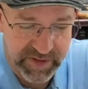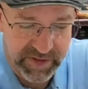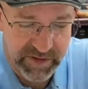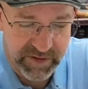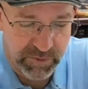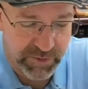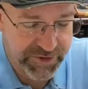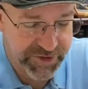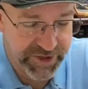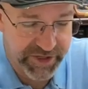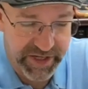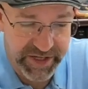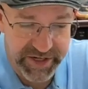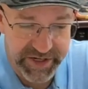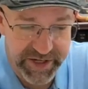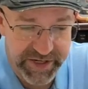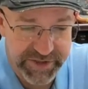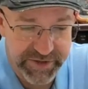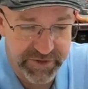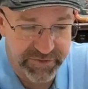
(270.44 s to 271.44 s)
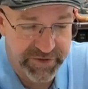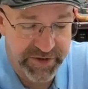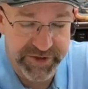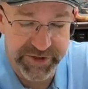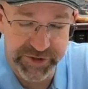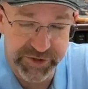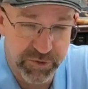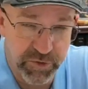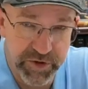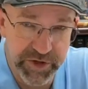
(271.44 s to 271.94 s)
Once again, it doesn't fit the
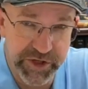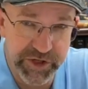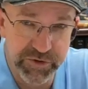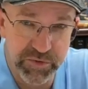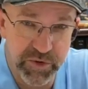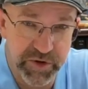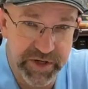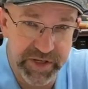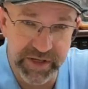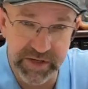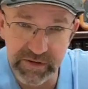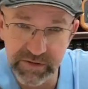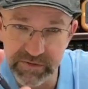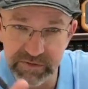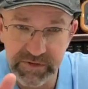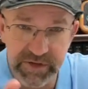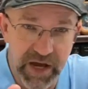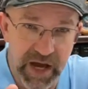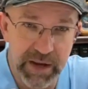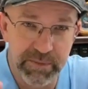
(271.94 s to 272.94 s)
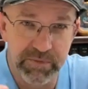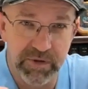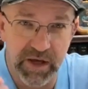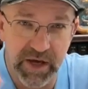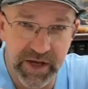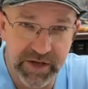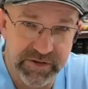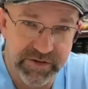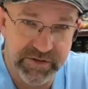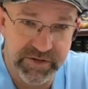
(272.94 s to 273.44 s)
2020
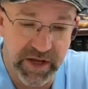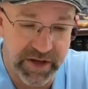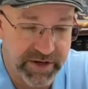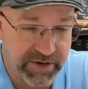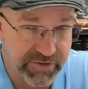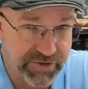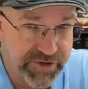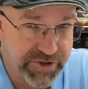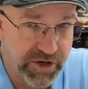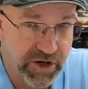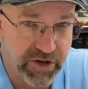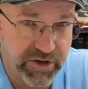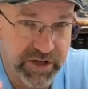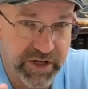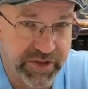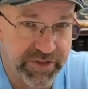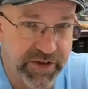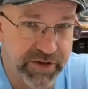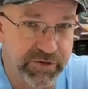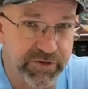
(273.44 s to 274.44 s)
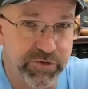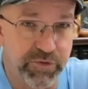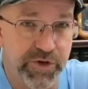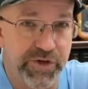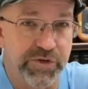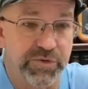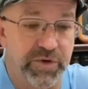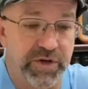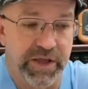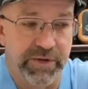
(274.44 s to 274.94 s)
timeline. I never saw anything with
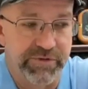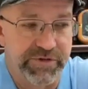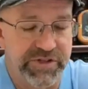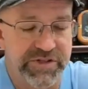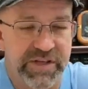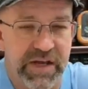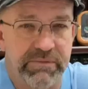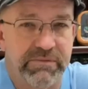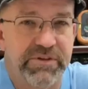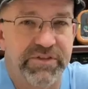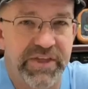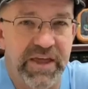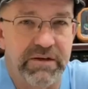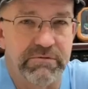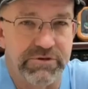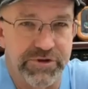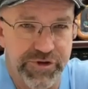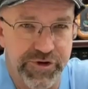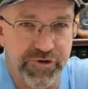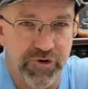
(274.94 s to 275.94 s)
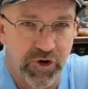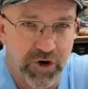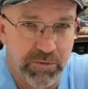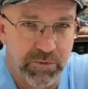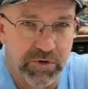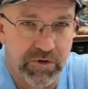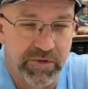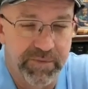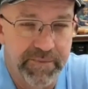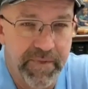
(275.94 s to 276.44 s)
2020. It was just everything was
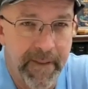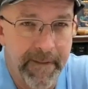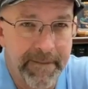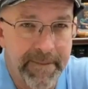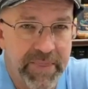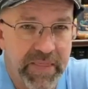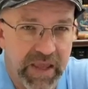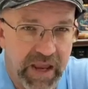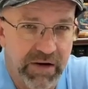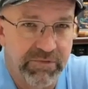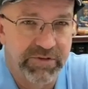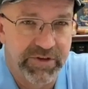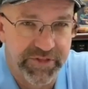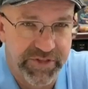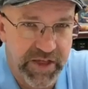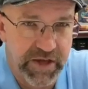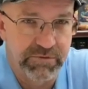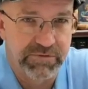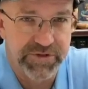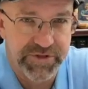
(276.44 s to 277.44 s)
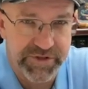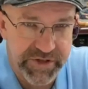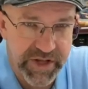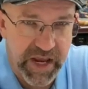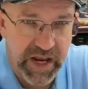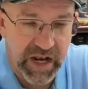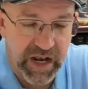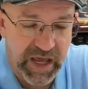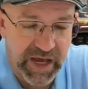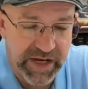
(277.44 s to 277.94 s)
normal. Everything was
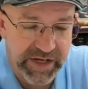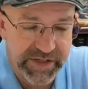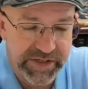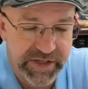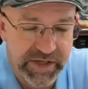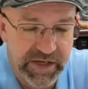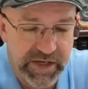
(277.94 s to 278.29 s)
daylight.